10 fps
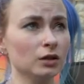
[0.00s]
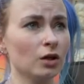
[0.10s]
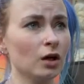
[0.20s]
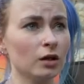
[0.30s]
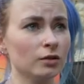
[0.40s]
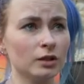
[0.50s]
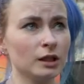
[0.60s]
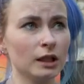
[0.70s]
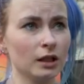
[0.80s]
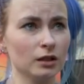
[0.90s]
got a load of
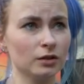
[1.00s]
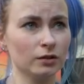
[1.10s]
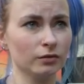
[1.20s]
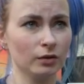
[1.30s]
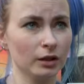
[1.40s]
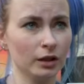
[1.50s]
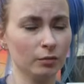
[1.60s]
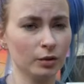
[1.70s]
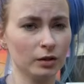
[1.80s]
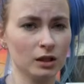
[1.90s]
sticky stuff on it
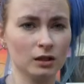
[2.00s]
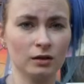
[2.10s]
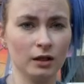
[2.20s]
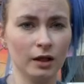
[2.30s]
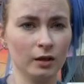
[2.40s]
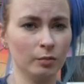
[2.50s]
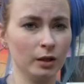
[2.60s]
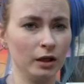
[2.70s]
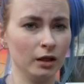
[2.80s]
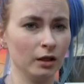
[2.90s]
because of the
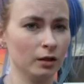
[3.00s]
labelling.